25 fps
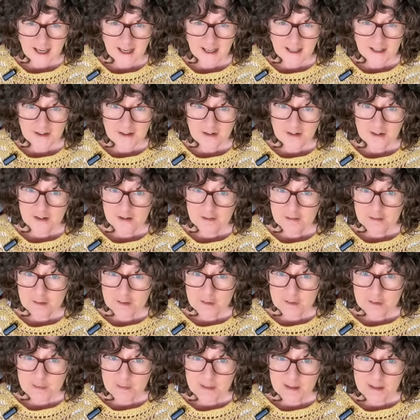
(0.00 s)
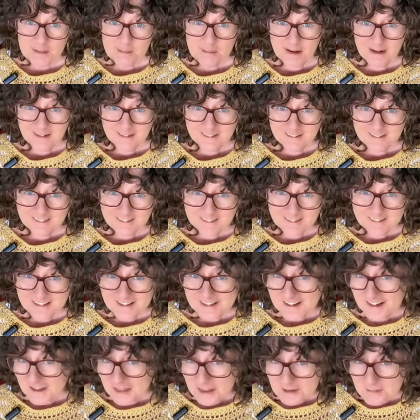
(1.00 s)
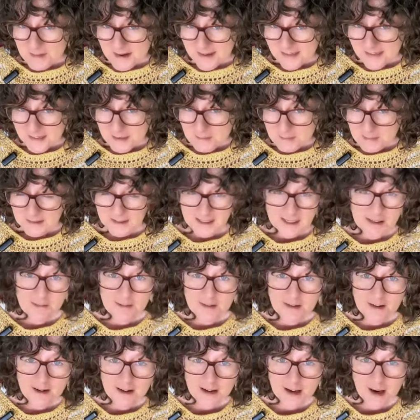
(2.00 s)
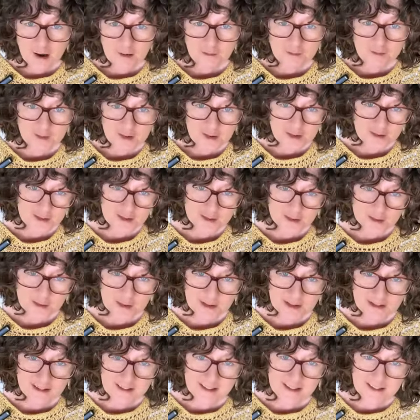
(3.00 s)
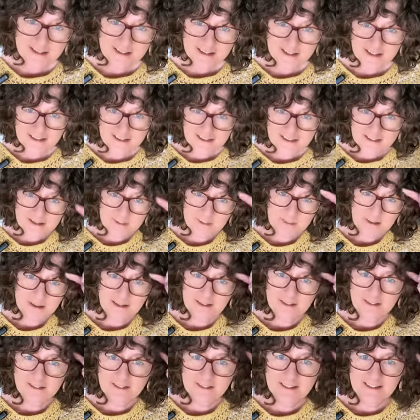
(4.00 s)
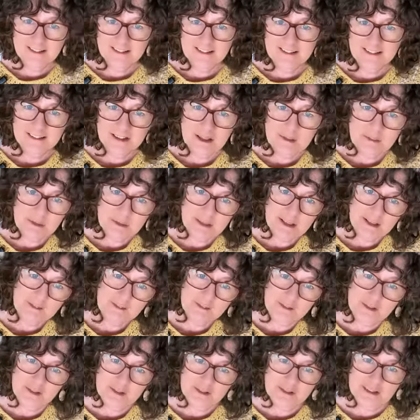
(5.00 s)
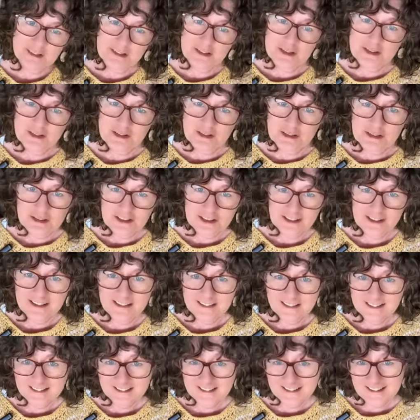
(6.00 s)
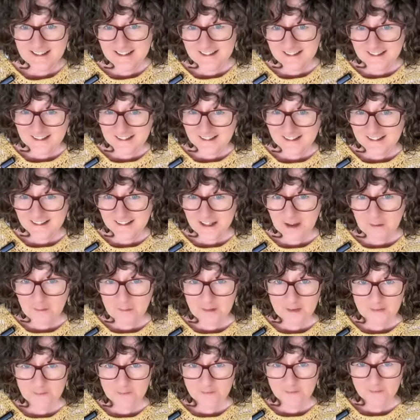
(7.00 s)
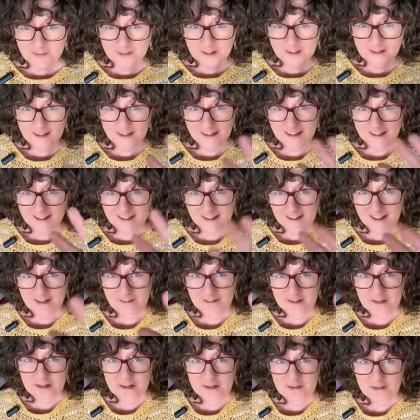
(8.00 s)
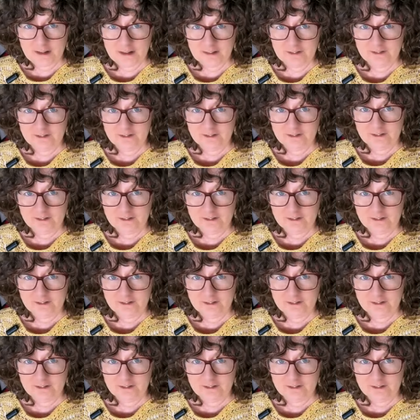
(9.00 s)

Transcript: and I will be back in another month. But keep an eye out for all the Square a Day Challenge because I'm looking forward to teaching that one. Good one.